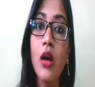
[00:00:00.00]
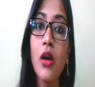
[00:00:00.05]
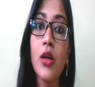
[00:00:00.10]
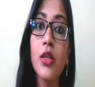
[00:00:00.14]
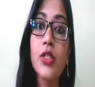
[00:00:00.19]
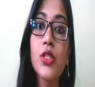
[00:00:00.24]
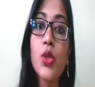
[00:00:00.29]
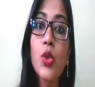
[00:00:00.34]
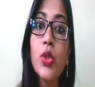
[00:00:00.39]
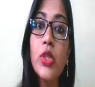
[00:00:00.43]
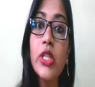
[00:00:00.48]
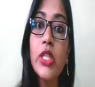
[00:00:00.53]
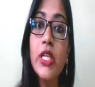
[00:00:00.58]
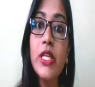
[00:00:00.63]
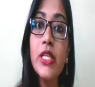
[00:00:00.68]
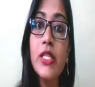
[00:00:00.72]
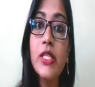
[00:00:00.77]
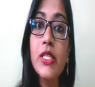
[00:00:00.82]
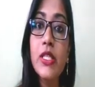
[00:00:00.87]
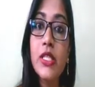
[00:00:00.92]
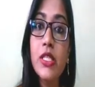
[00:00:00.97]
So
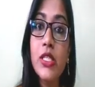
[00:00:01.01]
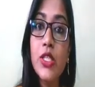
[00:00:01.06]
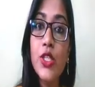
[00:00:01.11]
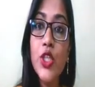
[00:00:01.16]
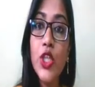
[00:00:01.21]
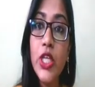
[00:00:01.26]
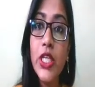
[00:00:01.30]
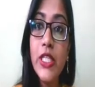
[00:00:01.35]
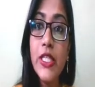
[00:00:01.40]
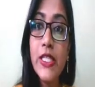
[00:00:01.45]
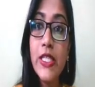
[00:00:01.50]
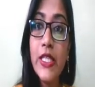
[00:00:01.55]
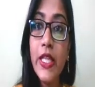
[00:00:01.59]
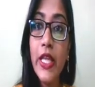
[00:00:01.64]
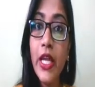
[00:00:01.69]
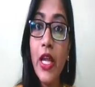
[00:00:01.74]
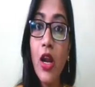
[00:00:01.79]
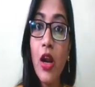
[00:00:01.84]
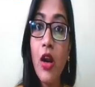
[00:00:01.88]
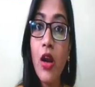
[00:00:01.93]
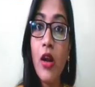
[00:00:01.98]
these genes,
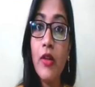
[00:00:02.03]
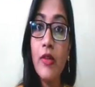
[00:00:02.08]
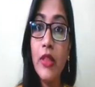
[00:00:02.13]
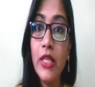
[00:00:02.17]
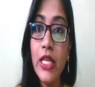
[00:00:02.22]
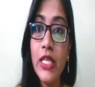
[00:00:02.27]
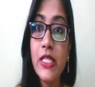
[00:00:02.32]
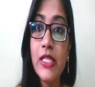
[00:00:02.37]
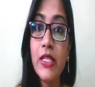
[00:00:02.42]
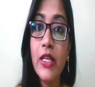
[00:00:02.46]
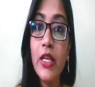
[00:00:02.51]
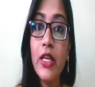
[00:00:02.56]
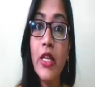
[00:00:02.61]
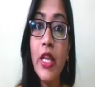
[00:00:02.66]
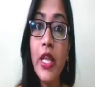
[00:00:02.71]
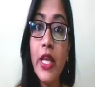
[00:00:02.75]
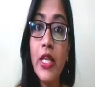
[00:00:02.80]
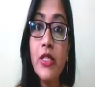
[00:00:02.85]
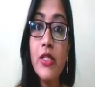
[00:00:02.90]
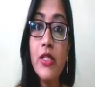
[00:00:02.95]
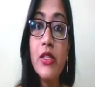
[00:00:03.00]
they are less
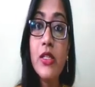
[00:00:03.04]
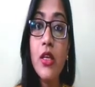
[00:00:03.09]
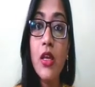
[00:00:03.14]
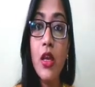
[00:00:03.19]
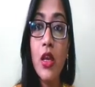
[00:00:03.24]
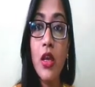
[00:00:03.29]
condensed.